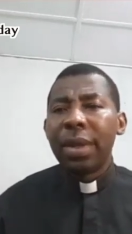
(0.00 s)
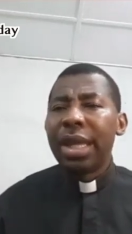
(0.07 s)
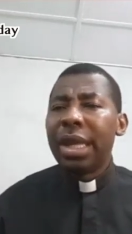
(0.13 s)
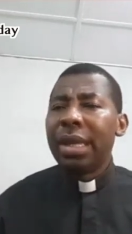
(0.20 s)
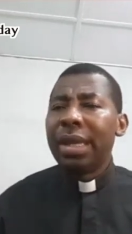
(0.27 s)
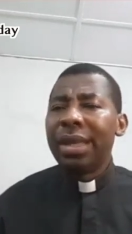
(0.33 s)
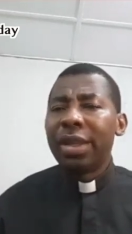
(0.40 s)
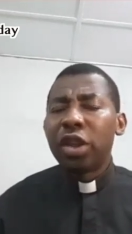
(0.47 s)

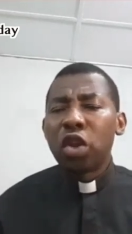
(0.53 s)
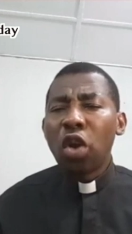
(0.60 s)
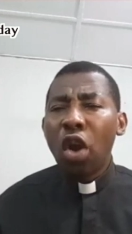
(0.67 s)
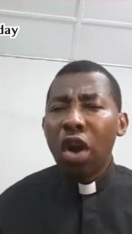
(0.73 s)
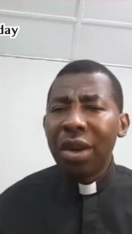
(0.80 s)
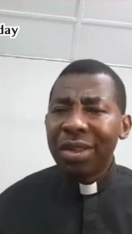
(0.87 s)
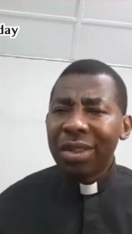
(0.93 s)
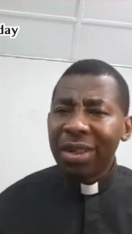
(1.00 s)
he
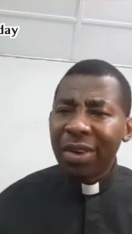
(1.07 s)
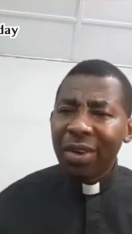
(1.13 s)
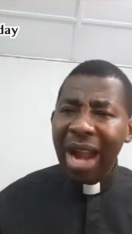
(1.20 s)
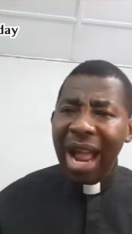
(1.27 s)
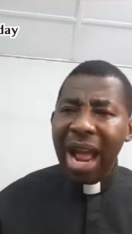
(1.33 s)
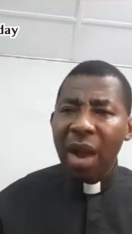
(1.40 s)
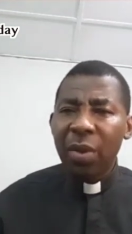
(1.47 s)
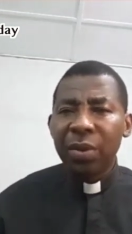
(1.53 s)
turned
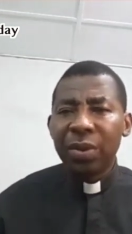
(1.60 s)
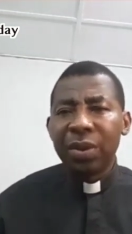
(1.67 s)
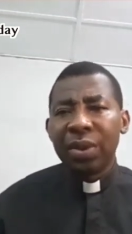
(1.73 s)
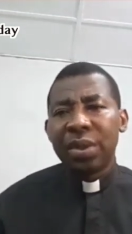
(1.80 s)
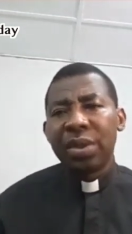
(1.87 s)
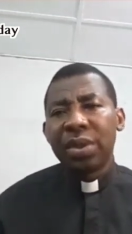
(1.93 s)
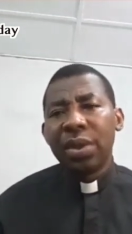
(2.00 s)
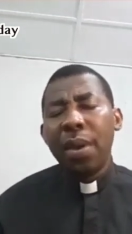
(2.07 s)

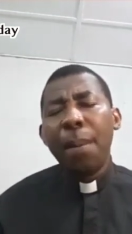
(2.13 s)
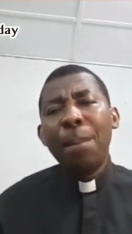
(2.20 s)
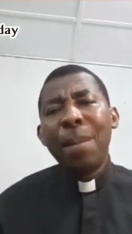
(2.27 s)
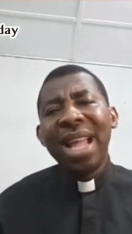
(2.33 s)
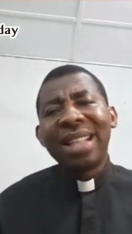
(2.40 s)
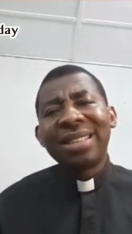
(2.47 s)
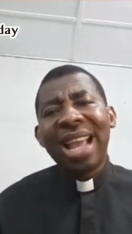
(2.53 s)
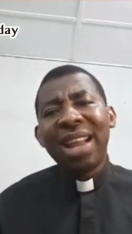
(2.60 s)
around,
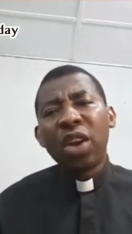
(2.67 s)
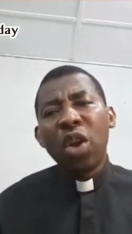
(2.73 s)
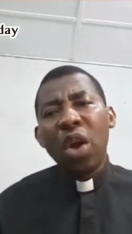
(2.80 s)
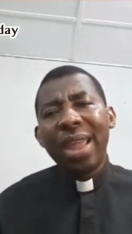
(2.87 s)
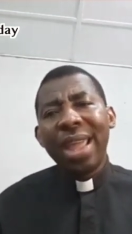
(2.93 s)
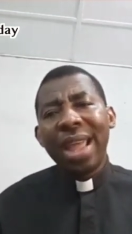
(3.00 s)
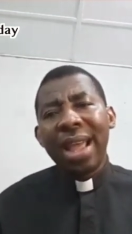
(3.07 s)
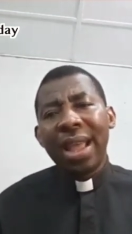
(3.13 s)

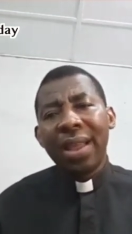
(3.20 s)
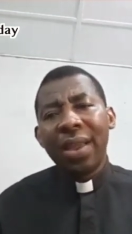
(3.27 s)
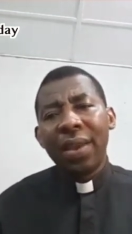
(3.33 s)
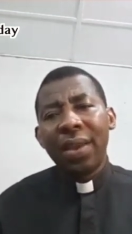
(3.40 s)
metanoia,